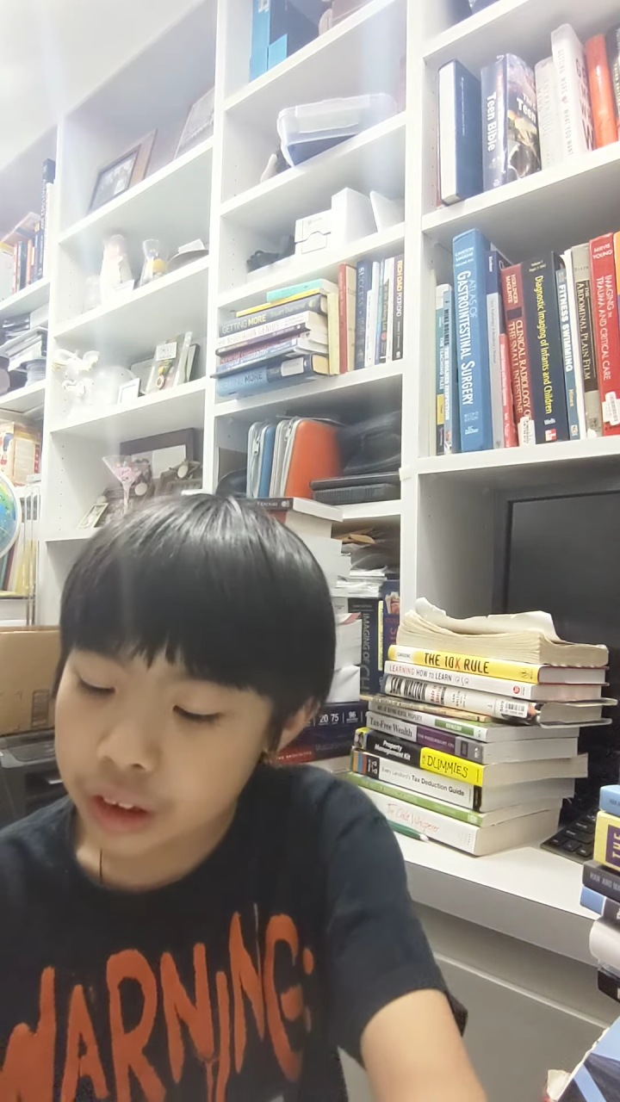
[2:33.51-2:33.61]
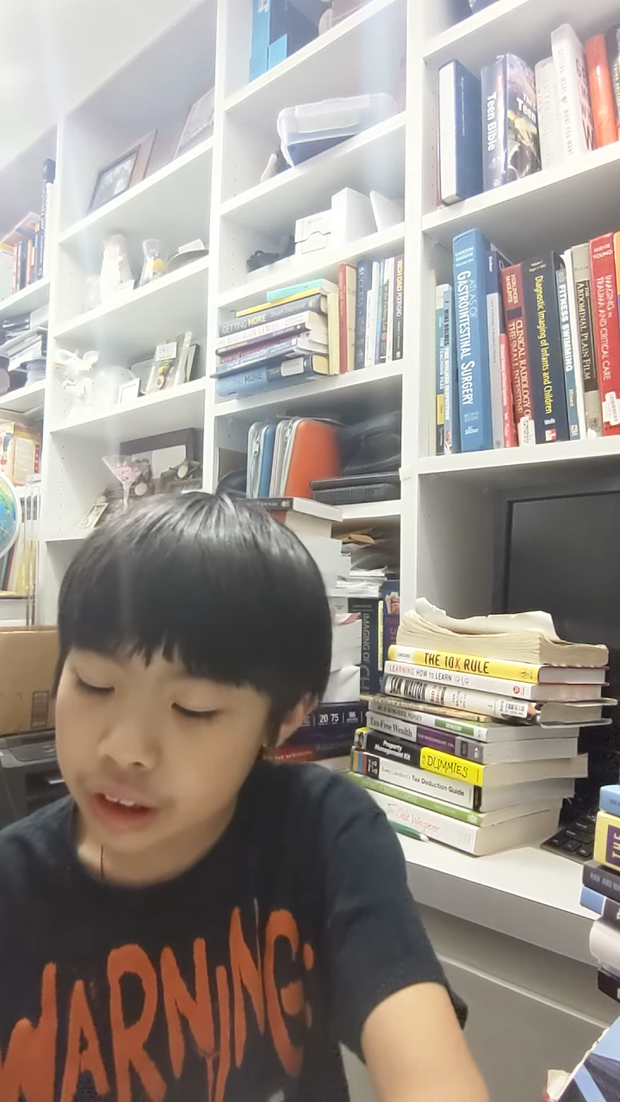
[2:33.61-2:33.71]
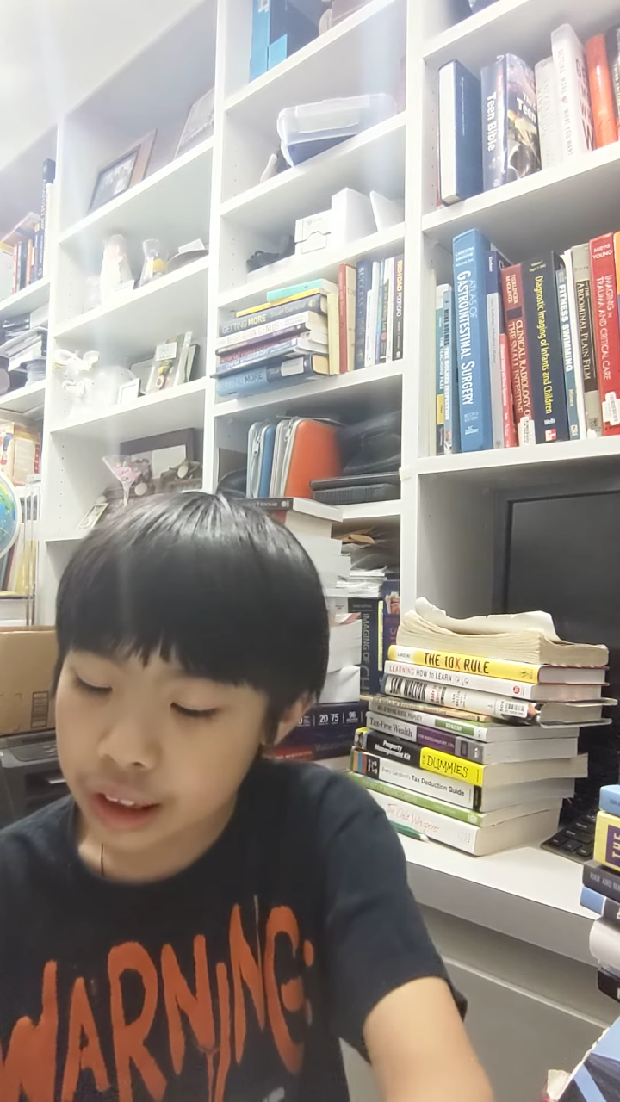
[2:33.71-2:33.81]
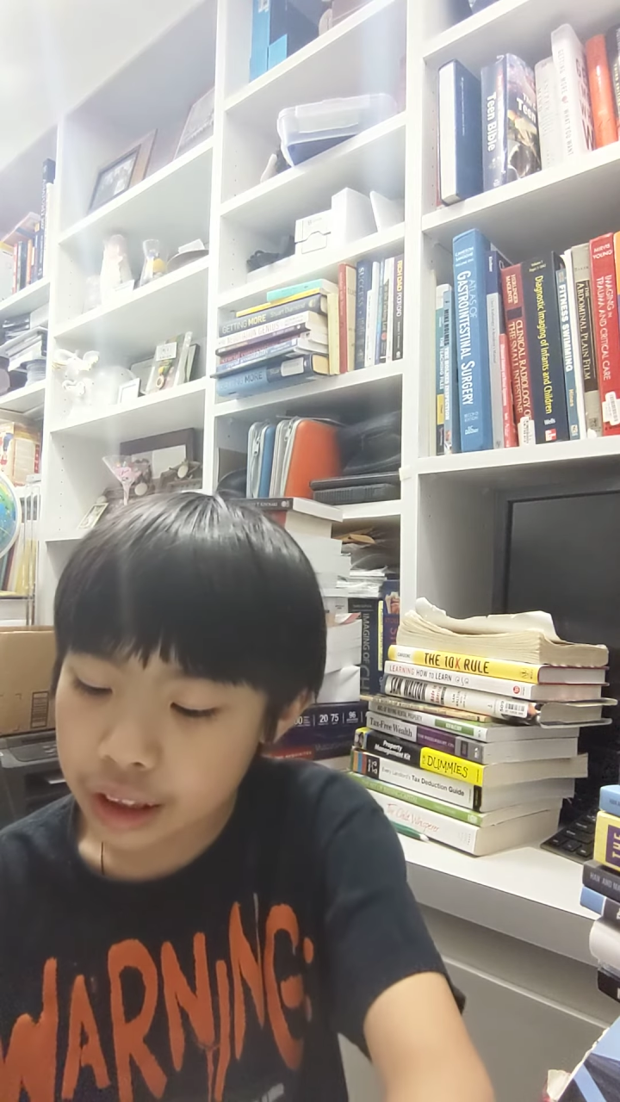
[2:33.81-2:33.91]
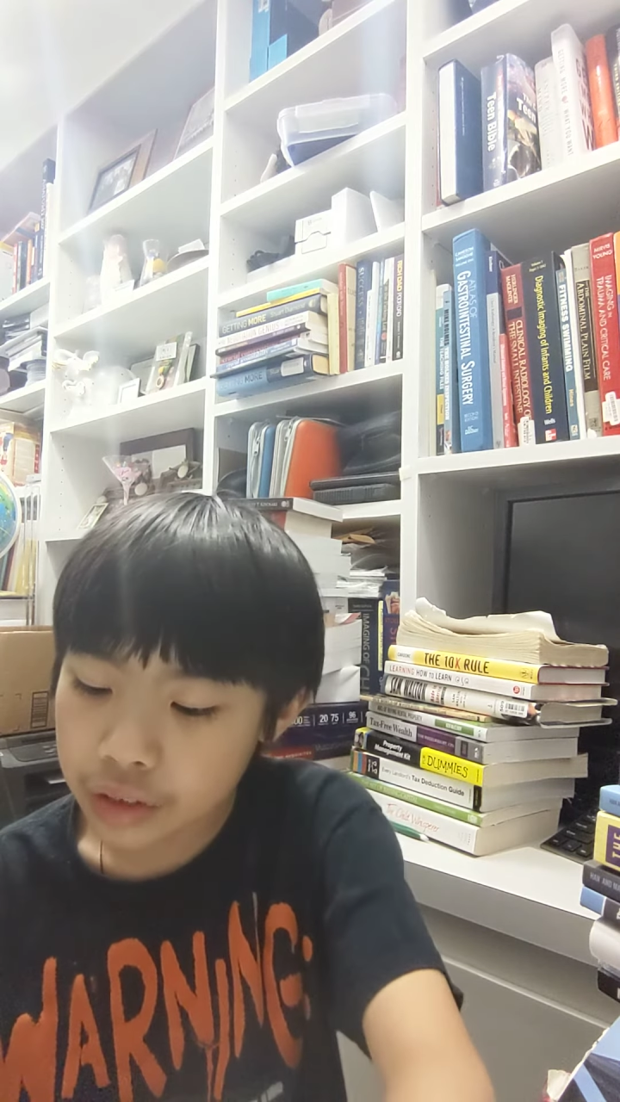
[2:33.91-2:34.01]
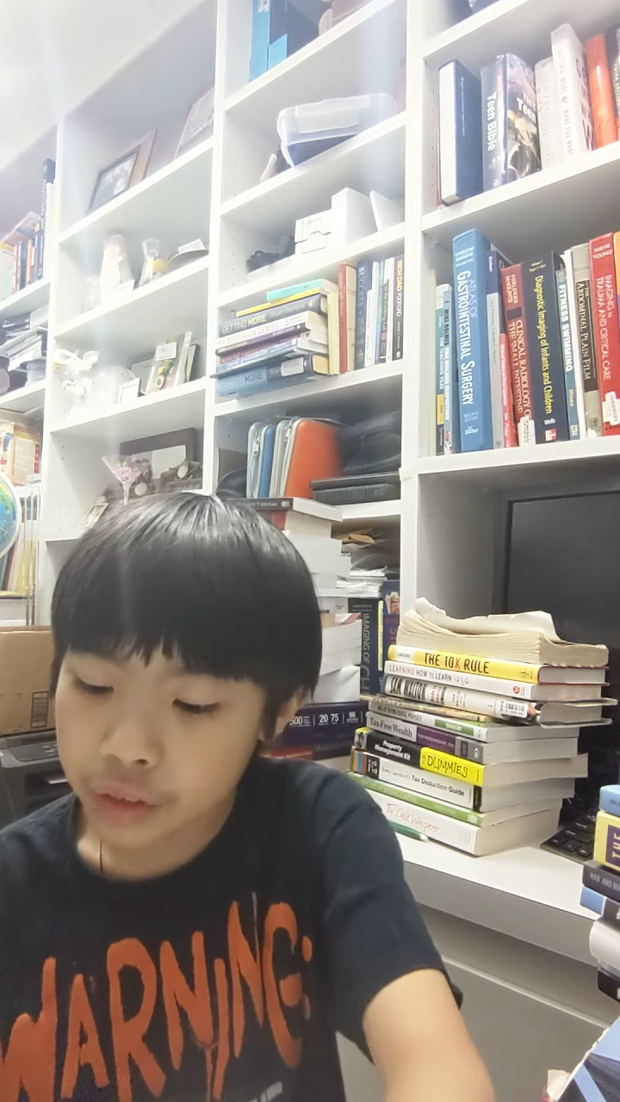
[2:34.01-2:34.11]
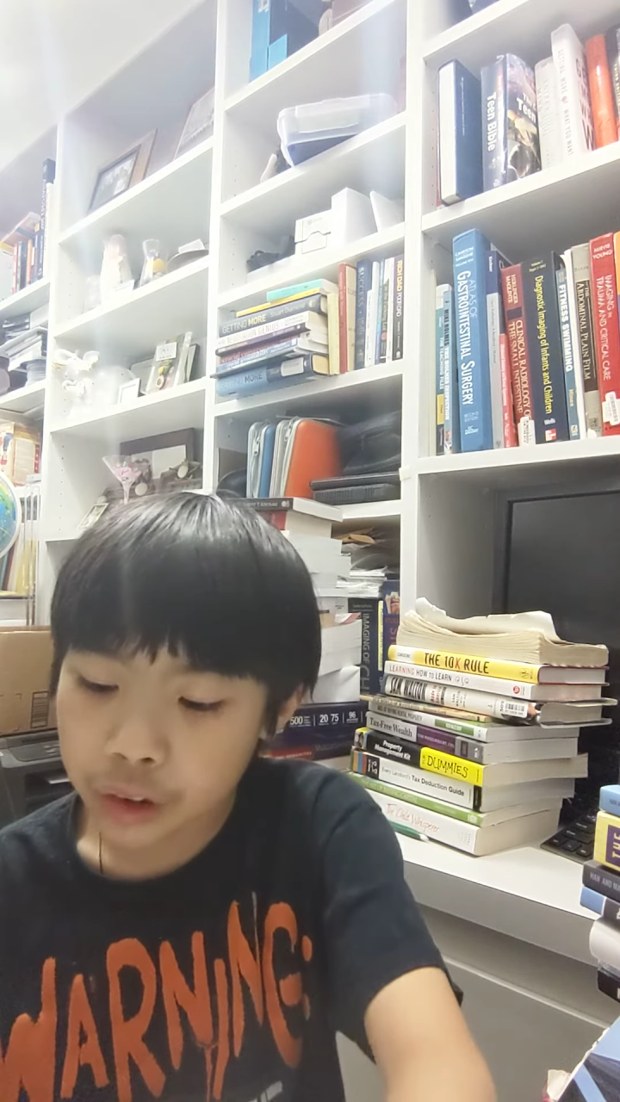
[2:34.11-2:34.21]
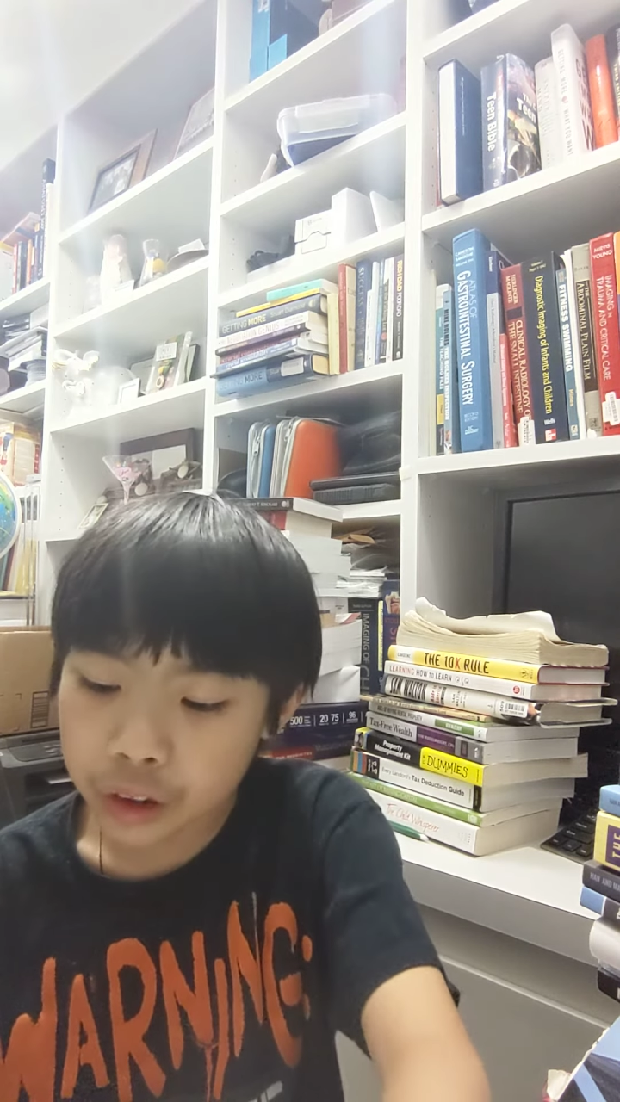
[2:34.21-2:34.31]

sad over their